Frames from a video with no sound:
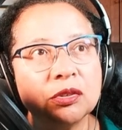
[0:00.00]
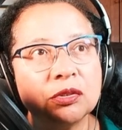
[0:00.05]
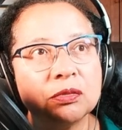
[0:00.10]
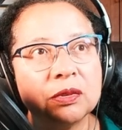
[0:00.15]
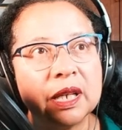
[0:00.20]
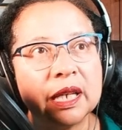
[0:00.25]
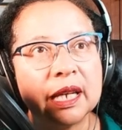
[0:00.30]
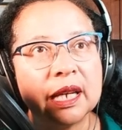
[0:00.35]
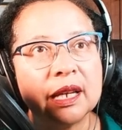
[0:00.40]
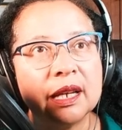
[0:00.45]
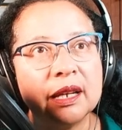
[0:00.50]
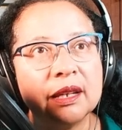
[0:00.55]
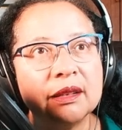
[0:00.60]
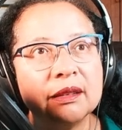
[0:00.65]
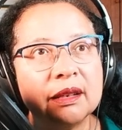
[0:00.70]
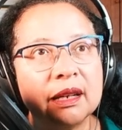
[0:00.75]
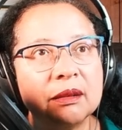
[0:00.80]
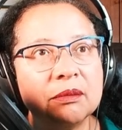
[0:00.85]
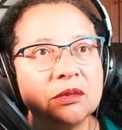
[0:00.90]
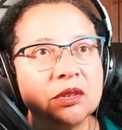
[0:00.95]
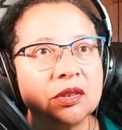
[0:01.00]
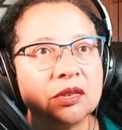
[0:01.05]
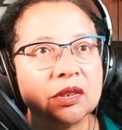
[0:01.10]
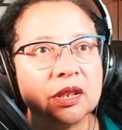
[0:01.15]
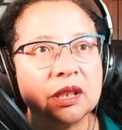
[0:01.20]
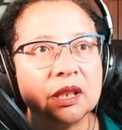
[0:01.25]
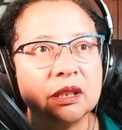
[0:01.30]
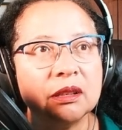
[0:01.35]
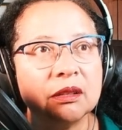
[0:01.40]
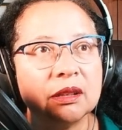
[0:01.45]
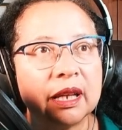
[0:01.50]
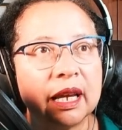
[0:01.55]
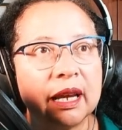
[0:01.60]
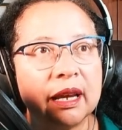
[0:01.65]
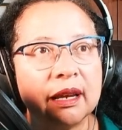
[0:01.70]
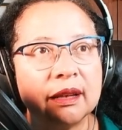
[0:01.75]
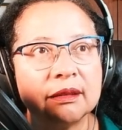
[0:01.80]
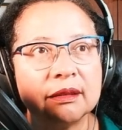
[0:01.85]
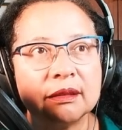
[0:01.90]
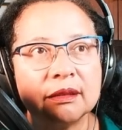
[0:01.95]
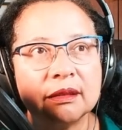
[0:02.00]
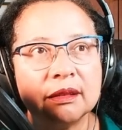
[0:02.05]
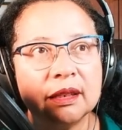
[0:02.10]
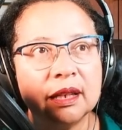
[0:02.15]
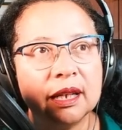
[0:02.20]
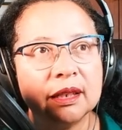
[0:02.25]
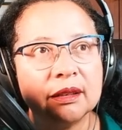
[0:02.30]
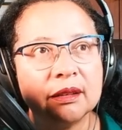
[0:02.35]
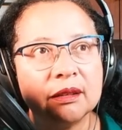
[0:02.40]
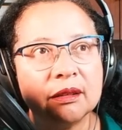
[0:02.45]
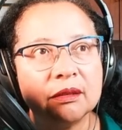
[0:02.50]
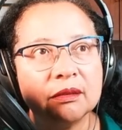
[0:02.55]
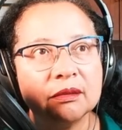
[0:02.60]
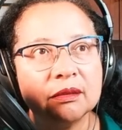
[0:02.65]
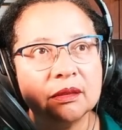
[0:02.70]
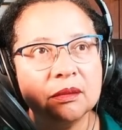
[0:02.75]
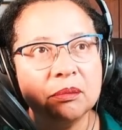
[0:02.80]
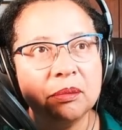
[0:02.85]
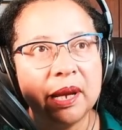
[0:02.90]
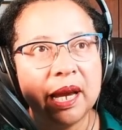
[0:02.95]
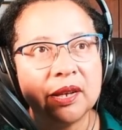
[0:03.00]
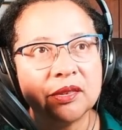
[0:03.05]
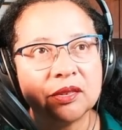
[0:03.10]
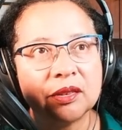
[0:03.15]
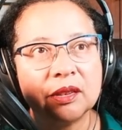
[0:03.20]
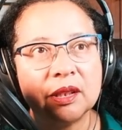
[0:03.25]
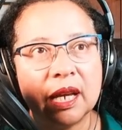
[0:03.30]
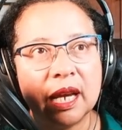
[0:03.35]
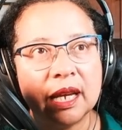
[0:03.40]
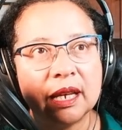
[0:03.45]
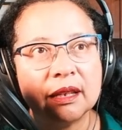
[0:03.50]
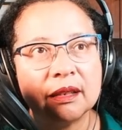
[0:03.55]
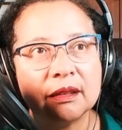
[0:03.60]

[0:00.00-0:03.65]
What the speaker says: I'm just gonna look at, I don't know, Best Day.